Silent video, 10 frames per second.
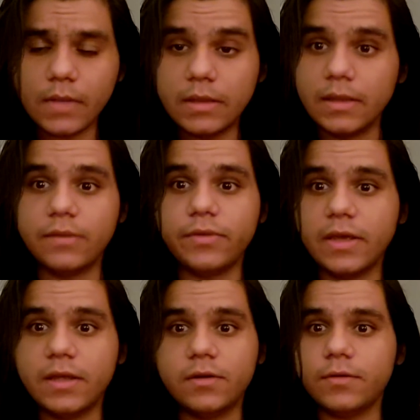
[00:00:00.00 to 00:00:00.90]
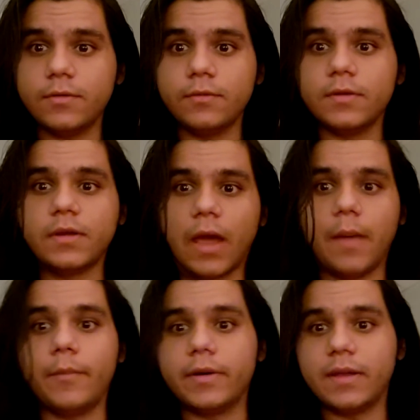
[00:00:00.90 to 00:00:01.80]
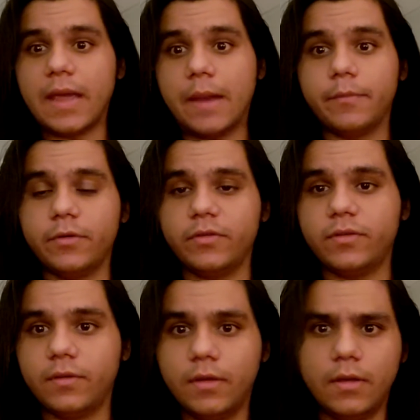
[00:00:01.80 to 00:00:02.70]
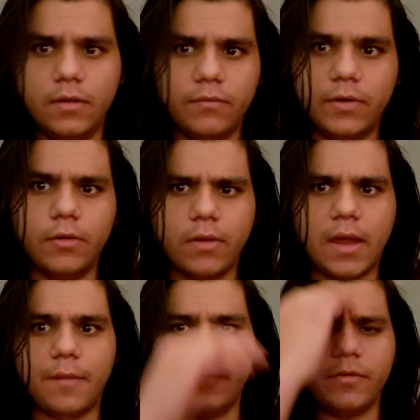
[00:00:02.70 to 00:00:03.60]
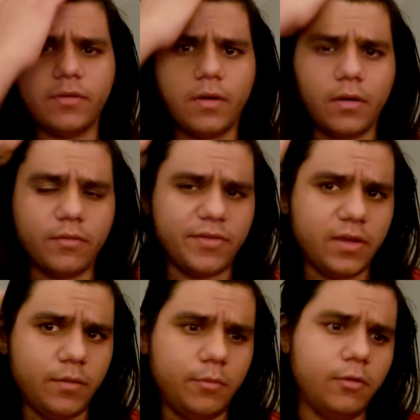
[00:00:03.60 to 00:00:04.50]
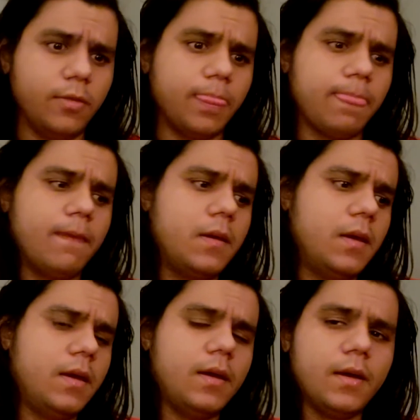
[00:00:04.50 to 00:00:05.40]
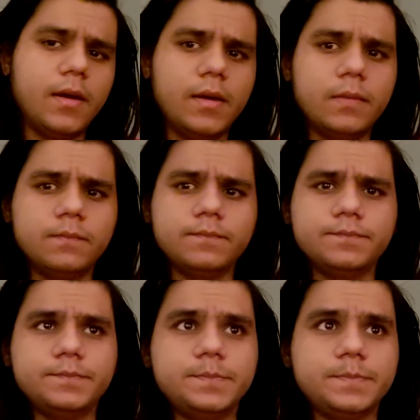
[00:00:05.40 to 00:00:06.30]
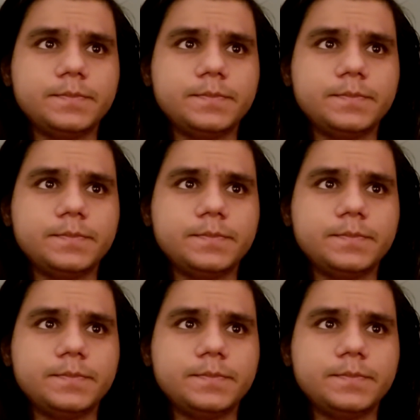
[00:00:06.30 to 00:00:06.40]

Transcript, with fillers: living into the time when cameras video cameras are available um,